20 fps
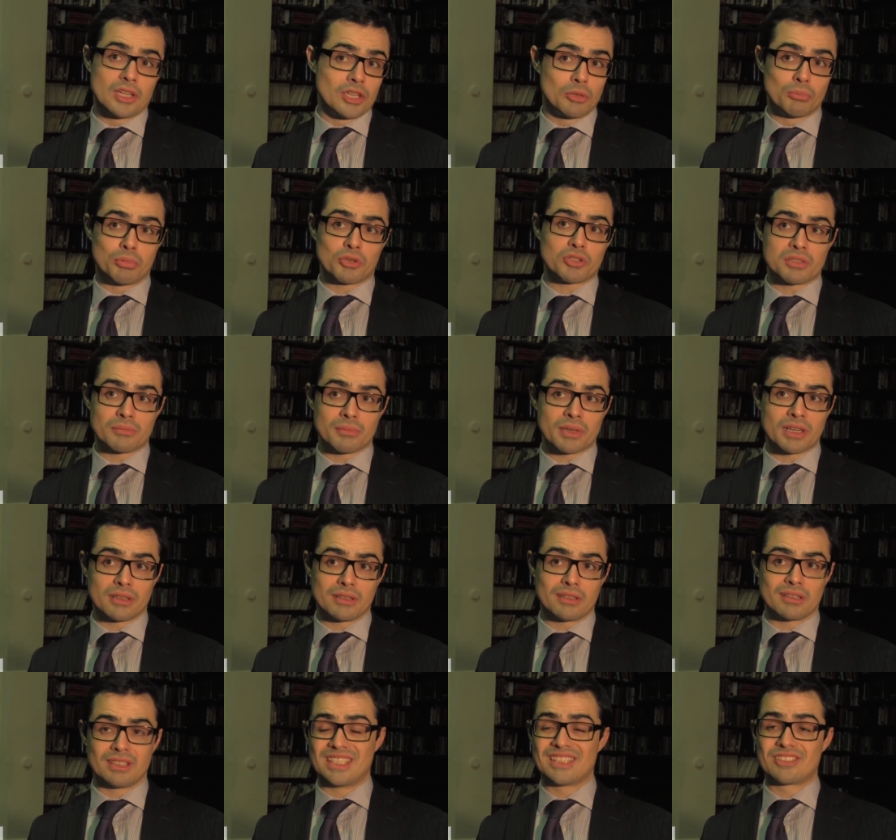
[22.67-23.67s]
The Boston
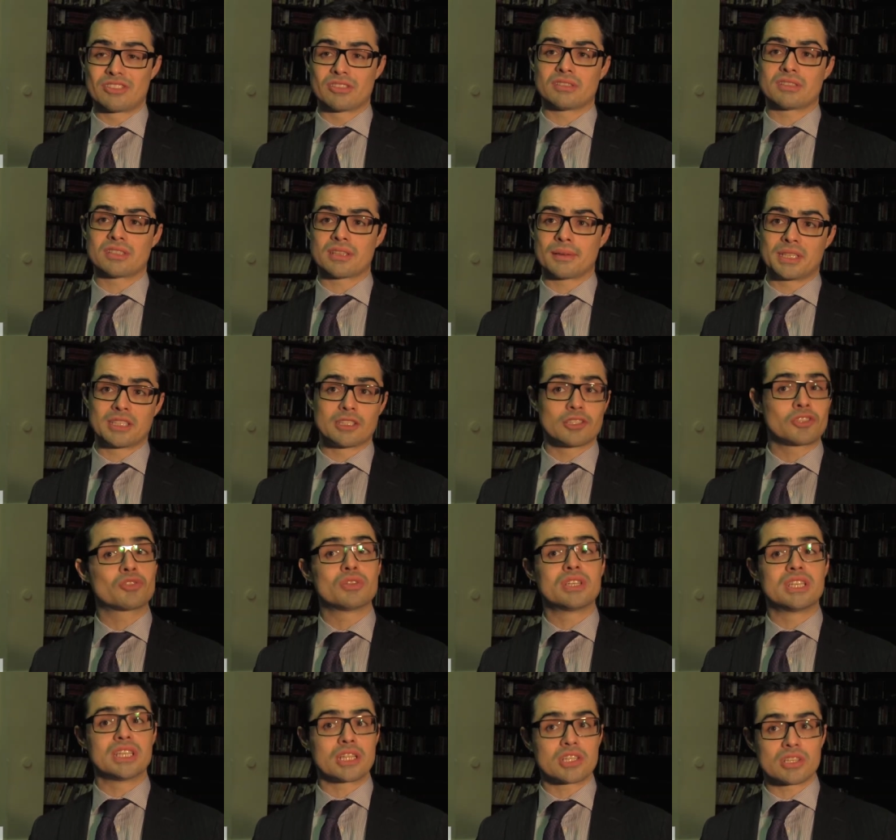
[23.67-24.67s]
Marathon is not something that
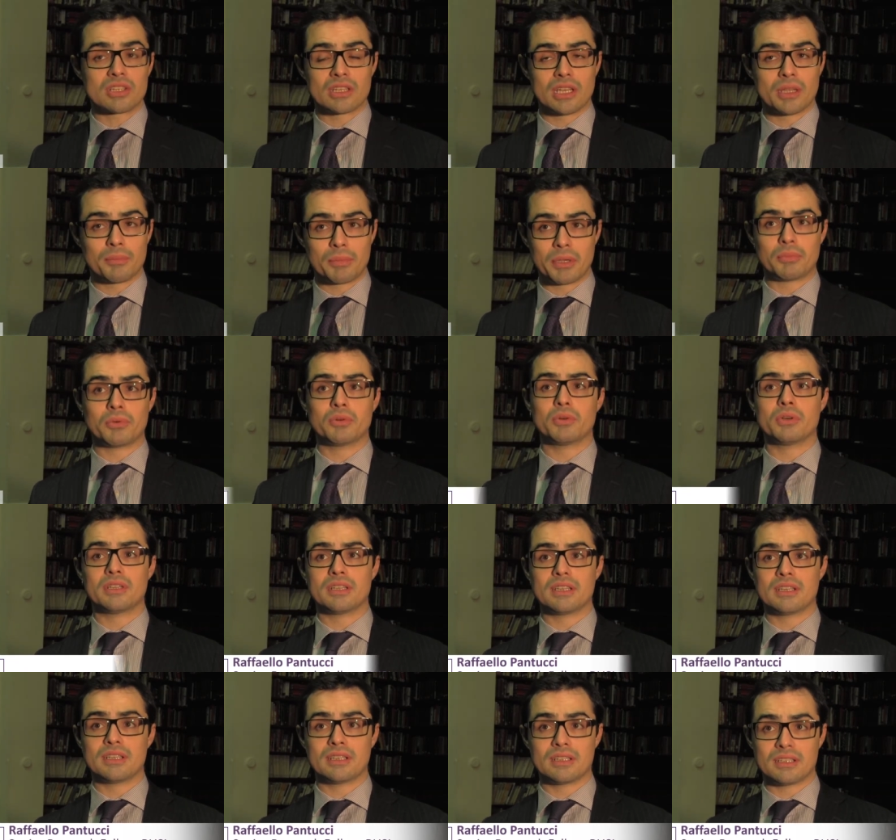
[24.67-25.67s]
traditionally people
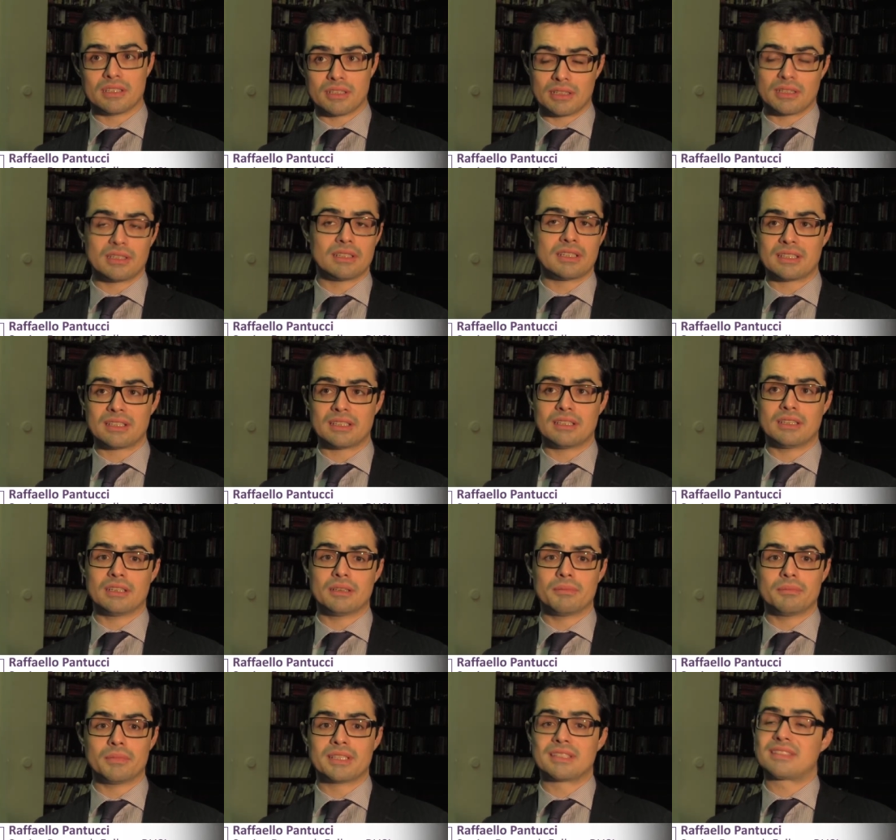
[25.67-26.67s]
would
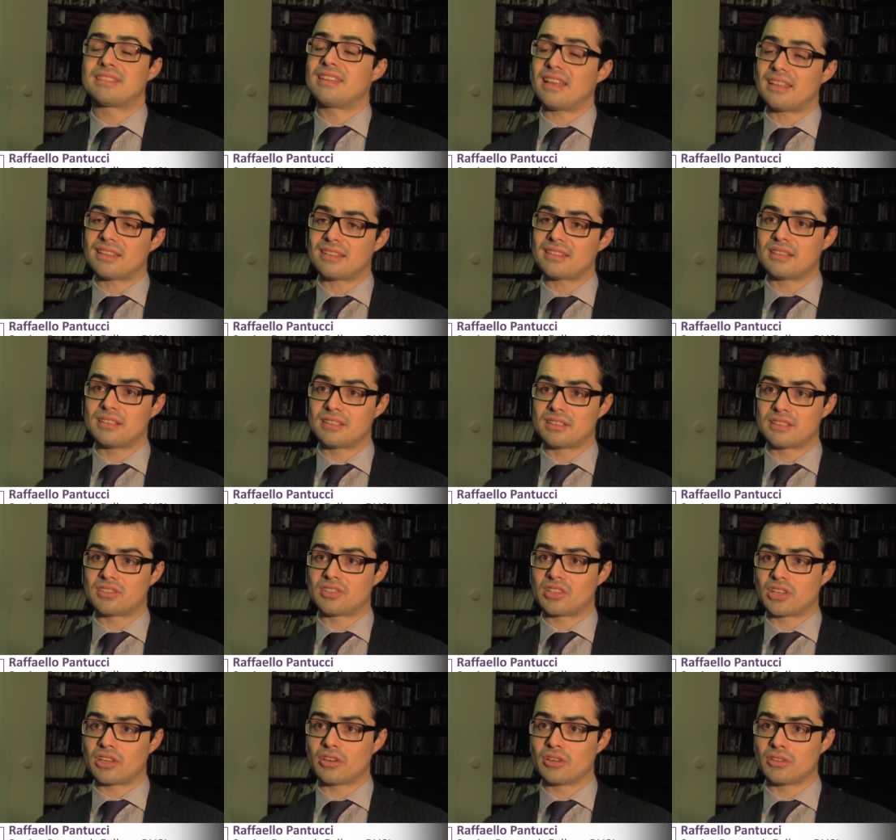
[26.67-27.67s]
um, assess as a
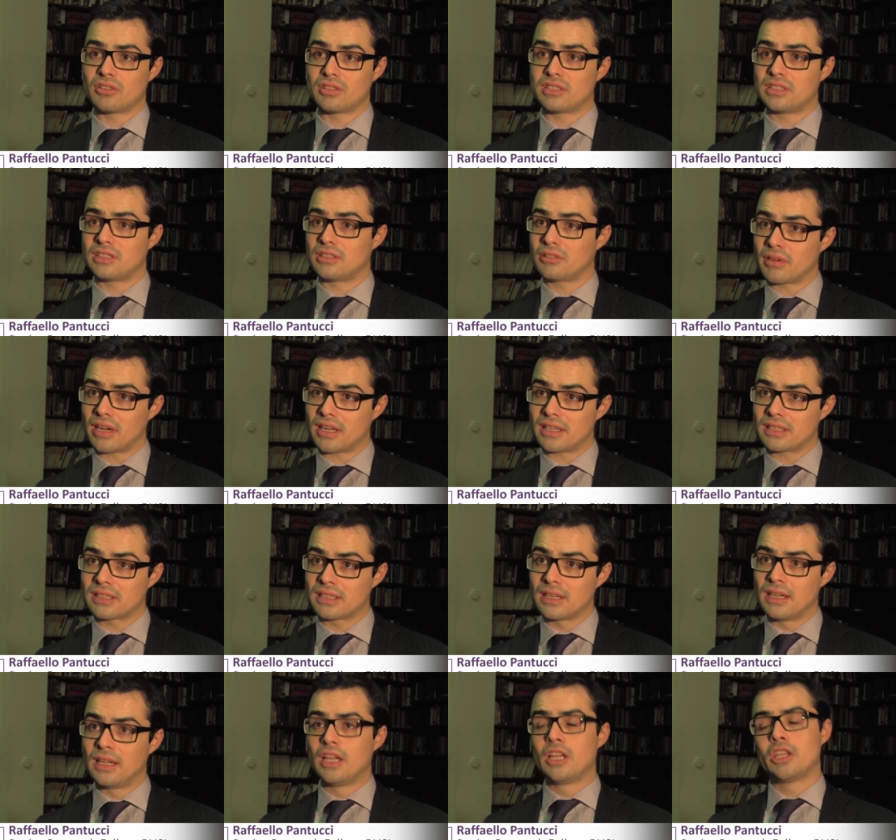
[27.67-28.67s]
security threat.
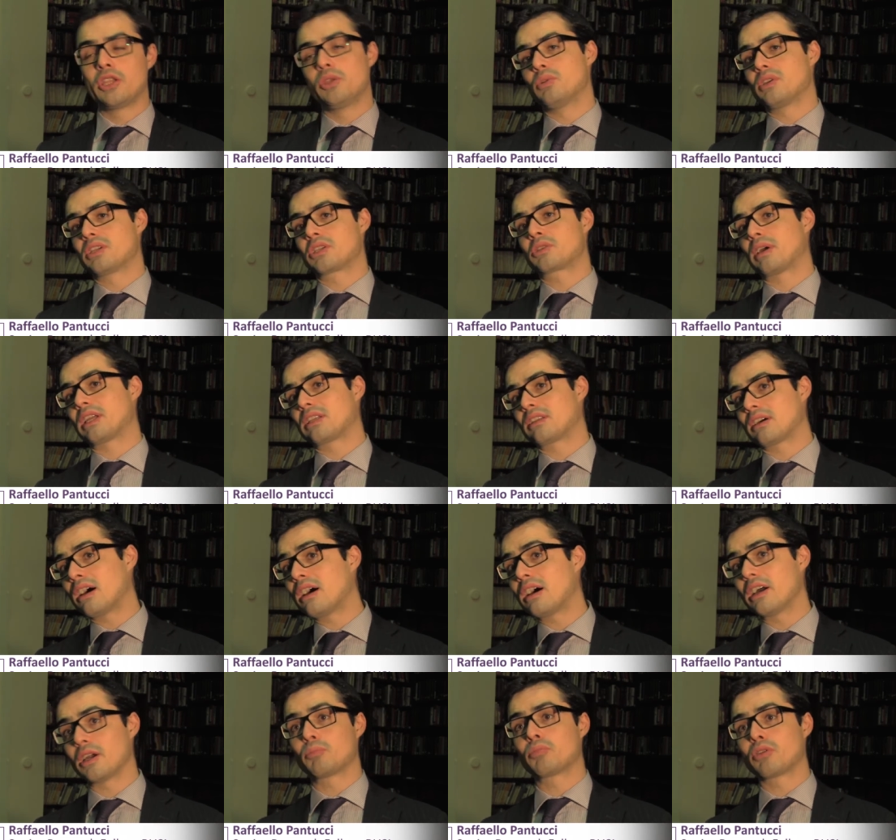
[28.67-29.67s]
You would expect a
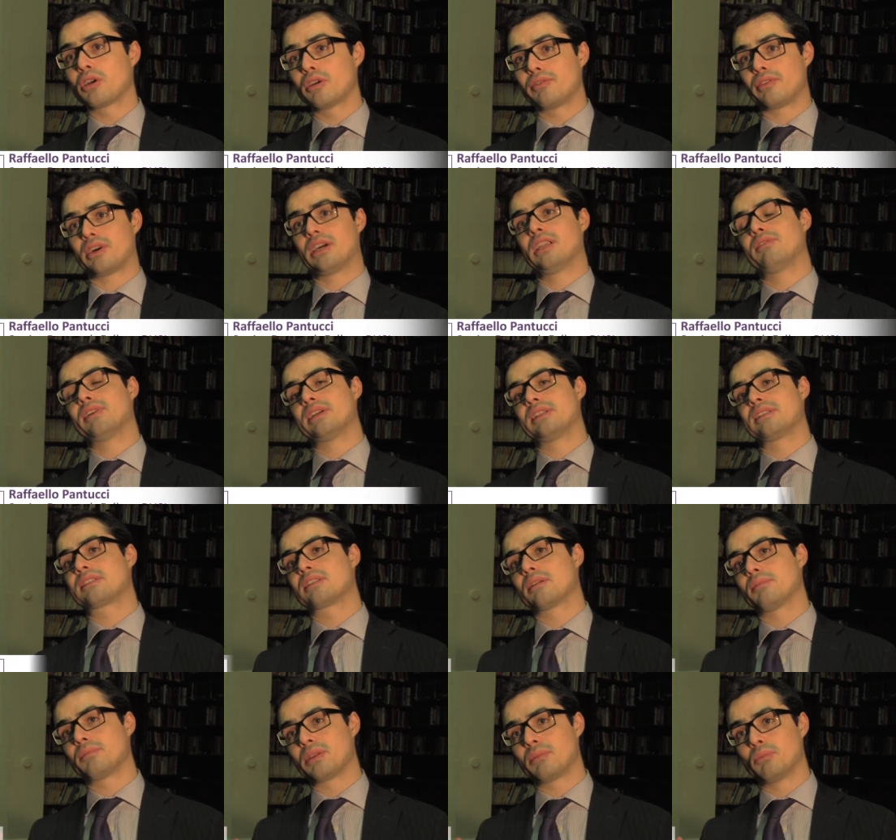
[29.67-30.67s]
higher profile event,
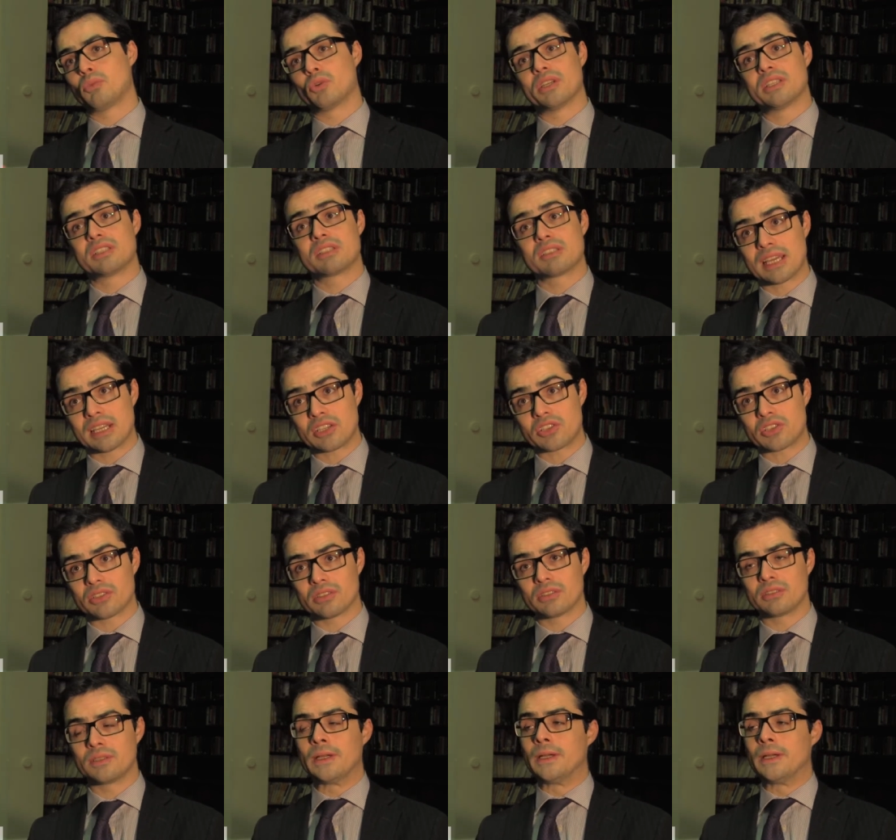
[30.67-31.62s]
something more international,